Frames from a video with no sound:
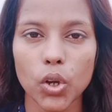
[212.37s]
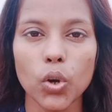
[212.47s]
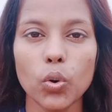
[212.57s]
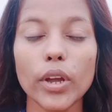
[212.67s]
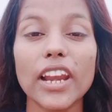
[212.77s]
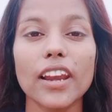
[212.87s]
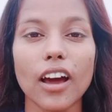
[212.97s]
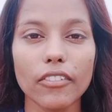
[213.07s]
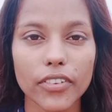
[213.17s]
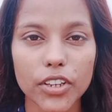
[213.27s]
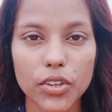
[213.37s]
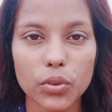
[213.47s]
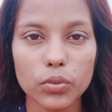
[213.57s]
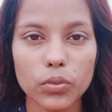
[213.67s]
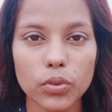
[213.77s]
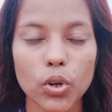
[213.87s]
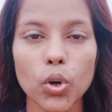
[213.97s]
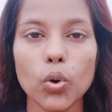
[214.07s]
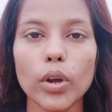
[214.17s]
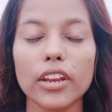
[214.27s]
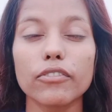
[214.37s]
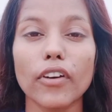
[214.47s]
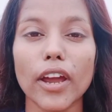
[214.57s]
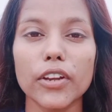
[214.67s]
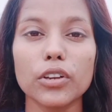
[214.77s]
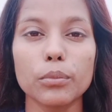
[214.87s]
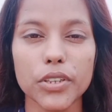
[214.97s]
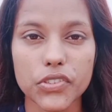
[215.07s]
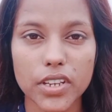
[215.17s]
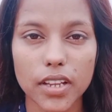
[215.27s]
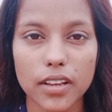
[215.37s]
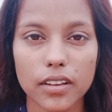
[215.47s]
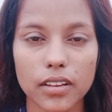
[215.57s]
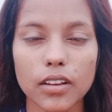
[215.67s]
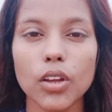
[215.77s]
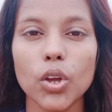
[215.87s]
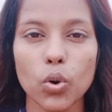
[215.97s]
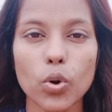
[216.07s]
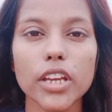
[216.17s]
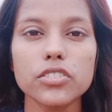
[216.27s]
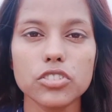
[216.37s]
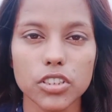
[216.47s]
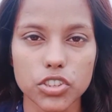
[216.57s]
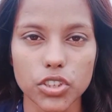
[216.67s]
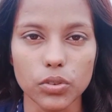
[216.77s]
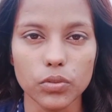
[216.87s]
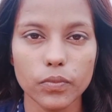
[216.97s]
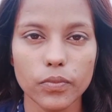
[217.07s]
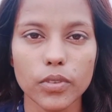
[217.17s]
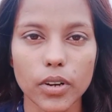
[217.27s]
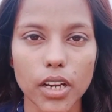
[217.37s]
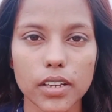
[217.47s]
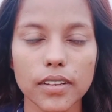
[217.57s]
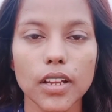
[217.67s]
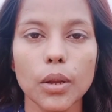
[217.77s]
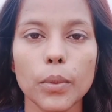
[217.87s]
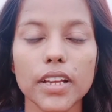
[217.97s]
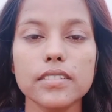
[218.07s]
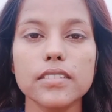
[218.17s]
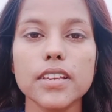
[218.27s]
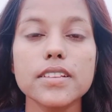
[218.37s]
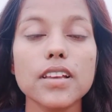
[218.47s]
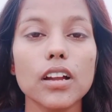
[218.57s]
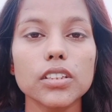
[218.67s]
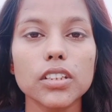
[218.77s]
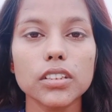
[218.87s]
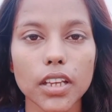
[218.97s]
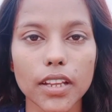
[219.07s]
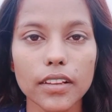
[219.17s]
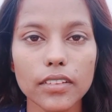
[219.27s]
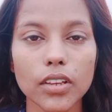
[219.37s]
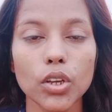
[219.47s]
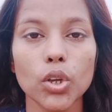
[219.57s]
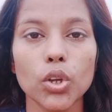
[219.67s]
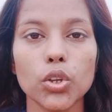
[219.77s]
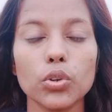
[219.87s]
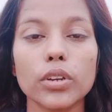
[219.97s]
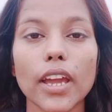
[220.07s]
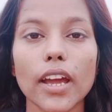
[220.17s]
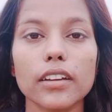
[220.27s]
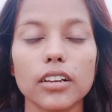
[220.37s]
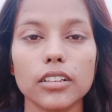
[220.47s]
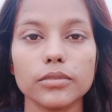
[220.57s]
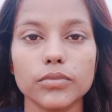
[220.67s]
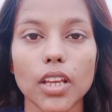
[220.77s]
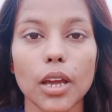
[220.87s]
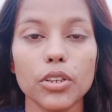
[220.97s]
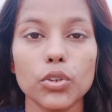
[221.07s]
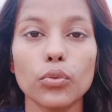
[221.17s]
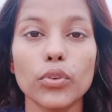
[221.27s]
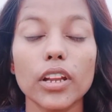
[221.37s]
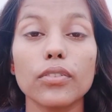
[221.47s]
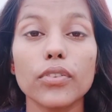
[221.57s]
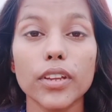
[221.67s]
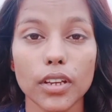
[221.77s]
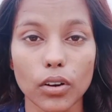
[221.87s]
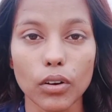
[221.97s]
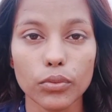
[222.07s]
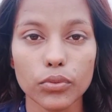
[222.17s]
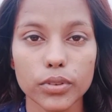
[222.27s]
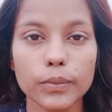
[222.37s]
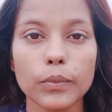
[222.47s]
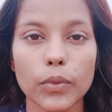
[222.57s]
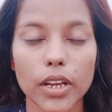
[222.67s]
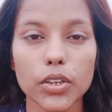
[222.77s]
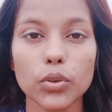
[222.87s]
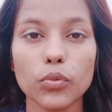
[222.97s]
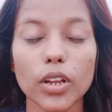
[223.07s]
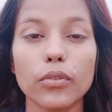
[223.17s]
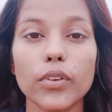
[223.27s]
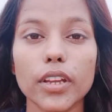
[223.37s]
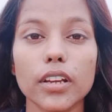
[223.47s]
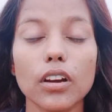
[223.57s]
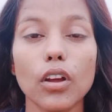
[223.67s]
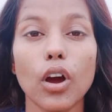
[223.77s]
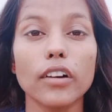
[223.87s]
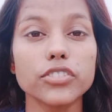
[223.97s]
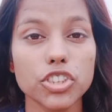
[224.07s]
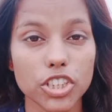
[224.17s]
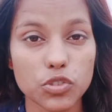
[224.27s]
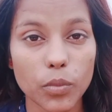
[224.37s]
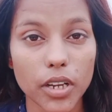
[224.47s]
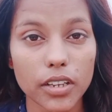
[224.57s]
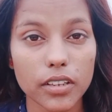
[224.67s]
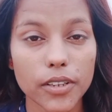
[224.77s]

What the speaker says: who can laugh at you, who can find your mistake, who can judge you, right? Because these are the things you get, you feel fear of, right? You feel fear of judgment.